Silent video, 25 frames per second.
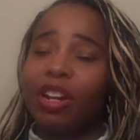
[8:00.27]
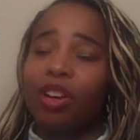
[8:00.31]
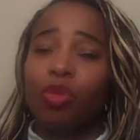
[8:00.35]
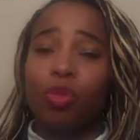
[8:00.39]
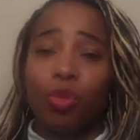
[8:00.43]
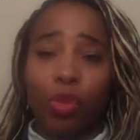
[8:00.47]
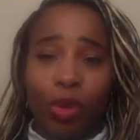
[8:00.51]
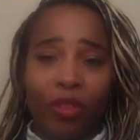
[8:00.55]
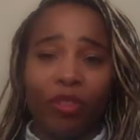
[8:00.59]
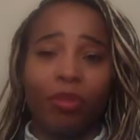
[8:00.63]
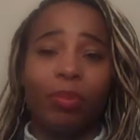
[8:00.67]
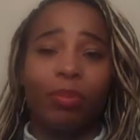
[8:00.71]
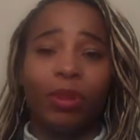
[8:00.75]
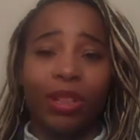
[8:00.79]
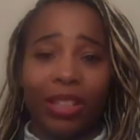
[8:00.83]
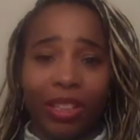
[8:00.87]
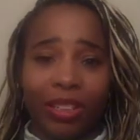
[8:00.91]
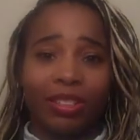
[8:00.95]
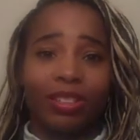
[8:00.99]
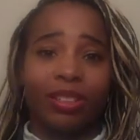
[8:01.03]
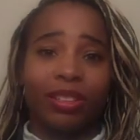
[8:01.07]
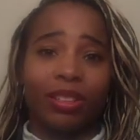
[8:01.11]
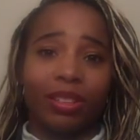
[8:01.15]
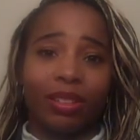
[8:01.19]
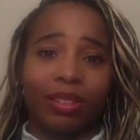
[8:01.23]
Wolf
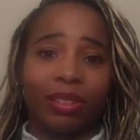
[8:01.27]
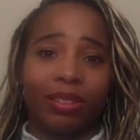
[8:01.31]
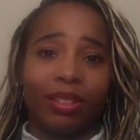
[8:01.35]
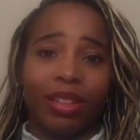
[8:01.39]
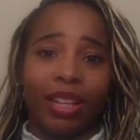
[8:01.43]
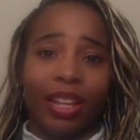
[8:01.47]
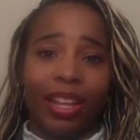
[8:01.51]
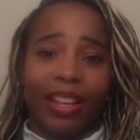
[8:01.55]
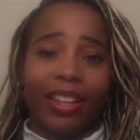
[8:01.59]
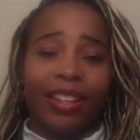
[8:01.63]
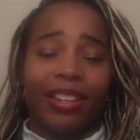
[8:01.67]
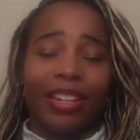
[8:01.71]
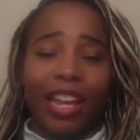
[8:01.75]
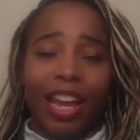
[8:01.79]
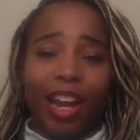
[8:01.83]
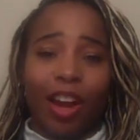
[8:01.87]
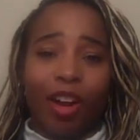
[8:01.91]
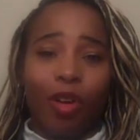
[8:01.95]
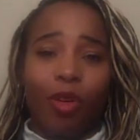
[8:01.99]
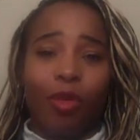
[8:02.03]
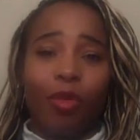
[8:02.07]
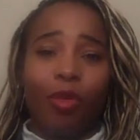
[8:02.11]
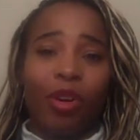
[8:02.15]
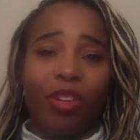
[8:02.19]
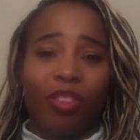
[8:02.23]
Blitzer.
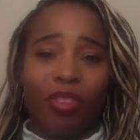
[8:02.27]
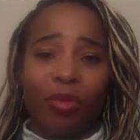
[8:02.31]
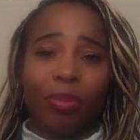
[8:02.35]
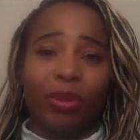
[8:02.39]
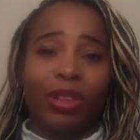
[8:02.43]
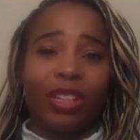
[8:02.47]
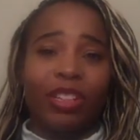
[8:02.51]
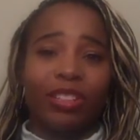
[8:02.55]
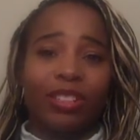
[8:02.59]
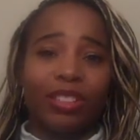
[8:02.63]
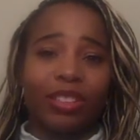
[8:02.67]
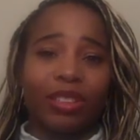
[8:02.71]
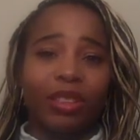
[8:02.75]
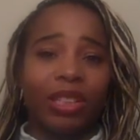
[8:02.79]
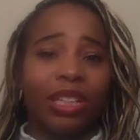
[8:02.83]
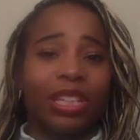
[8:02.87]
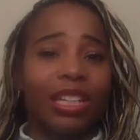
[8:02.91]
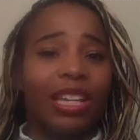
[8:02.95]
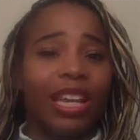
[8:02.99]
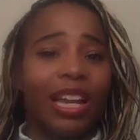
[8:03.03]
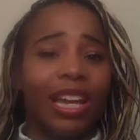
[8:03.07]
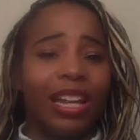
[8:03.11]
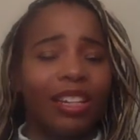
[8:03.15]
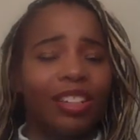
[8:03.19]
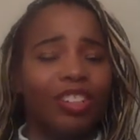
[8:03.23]
Now, Wolf Blitzer,
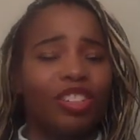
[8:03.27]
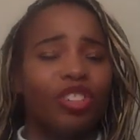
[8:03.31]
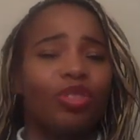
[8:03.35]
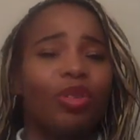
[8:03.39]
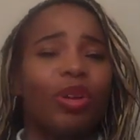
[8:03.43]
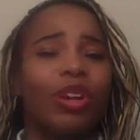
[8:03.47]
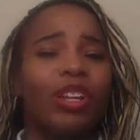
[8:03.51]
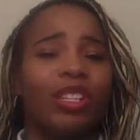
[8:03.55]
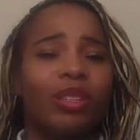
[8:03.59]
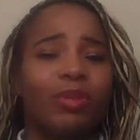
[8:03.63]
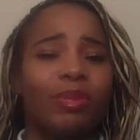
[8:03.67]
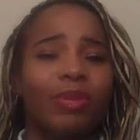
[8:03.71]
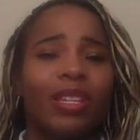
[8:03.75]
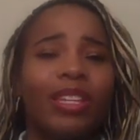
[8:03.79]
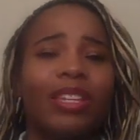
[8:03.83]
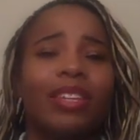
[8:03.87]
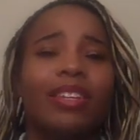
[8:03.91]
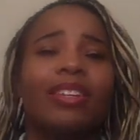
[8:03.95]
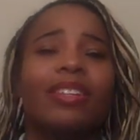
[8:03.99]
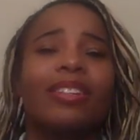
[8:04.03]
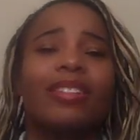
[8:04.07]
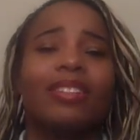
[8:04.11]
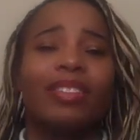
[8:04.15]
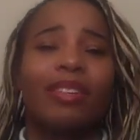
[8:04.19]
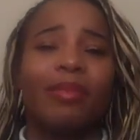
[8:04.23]
he kind of strikes
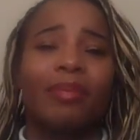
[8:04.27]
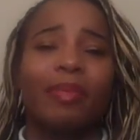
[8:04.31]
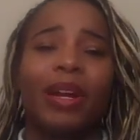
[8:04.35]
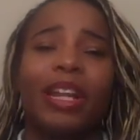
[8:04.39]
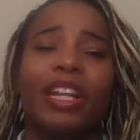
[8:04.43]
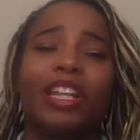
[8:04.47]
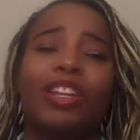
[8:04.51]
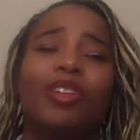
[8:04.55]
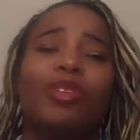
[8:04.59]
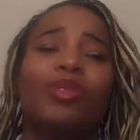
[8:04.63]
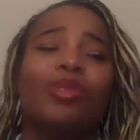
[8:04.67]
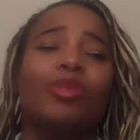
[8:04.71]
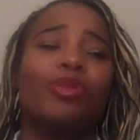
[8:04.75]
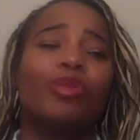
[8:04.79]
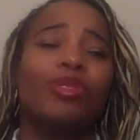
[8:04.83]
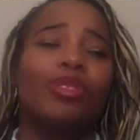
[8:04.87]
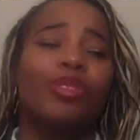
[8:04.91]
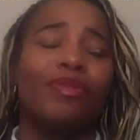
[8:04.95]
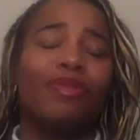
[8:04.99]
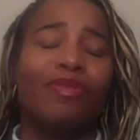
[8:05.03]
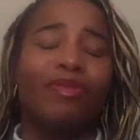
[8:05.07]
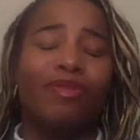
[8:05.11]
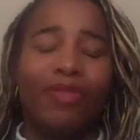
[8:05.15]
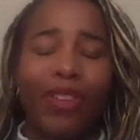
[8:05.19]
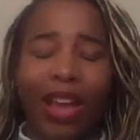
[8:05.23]
me as somebody
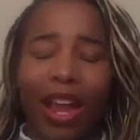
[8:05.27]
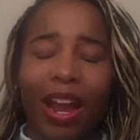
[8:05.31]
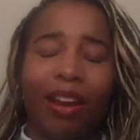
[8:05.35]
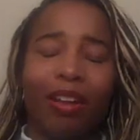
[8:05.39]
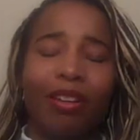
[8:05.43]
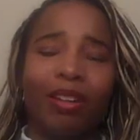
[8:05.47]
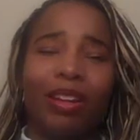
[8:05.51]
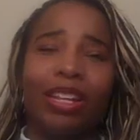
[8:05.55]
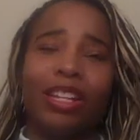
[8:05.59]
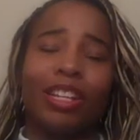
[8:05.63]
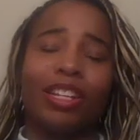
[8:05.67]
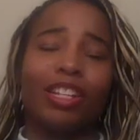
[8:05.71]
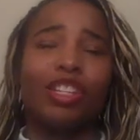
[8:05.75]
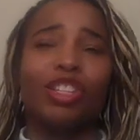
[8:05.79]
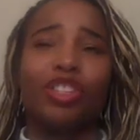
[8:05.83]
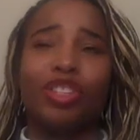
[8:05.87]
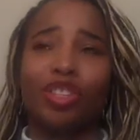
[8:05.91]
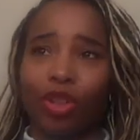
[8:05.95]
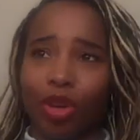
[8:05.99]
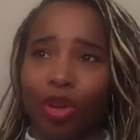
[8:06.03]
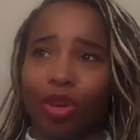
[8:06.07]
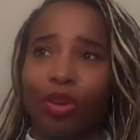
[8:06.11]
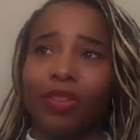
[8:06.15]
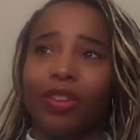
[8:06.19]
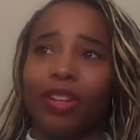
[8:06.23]
who's very
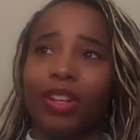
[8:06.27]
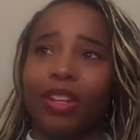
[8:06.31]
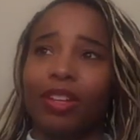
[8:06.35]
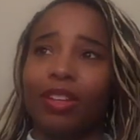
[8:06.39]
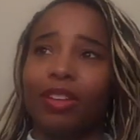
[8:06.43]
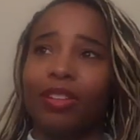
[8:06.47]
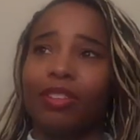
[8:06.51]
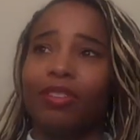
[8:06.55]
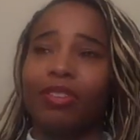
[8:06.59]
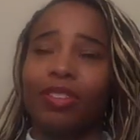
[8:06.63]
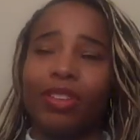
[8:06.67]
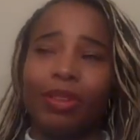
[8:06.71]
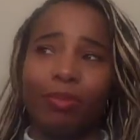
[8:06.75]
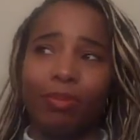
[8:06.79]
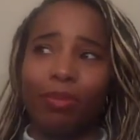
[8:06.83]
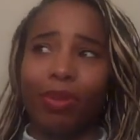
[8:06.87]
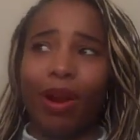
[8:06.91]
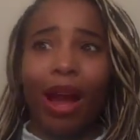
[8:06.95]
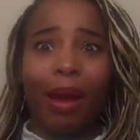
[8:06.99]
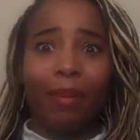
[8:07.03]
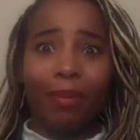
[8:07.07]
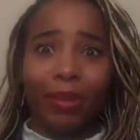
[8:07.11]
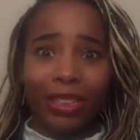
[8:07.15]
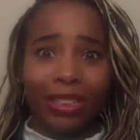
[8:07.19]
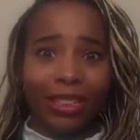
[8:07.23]
conservative and
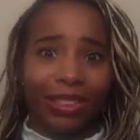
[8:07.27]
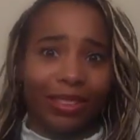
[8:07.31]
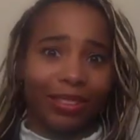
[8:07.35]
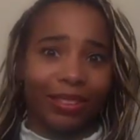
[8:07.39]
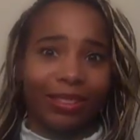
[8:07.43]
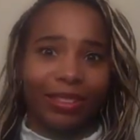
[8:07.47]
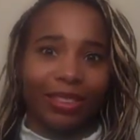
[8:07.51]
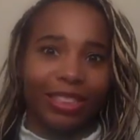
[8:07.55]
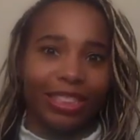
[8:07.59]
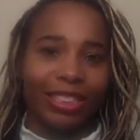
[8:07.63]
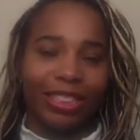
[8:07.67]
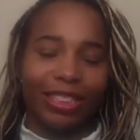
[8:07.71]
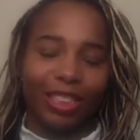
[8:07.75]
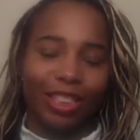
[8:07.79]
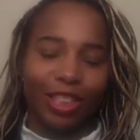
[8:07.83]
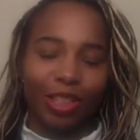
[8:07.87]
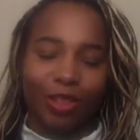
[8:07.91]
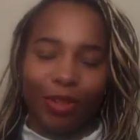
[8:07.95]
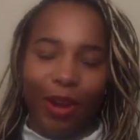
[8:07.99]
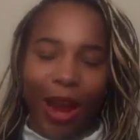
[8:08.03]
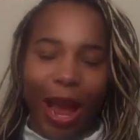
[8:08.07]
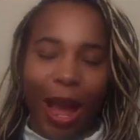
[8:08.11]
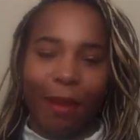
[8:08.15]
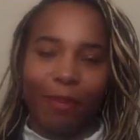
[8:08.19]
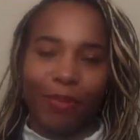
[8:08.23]
probably doesn't listen
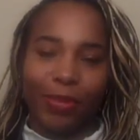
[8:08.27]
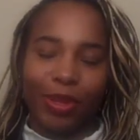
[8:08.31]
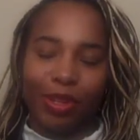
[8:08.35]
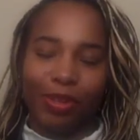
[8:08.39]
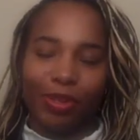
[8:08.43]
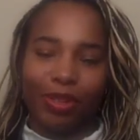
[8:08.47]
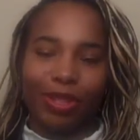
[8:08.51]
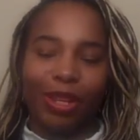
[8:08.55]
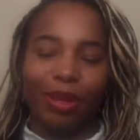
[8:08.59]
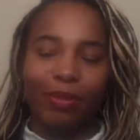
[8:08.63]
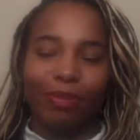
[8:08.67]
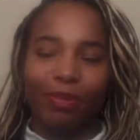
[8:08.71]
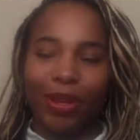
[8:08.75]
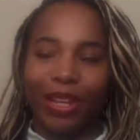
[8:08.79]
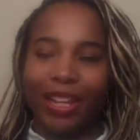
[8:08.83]
to rap music.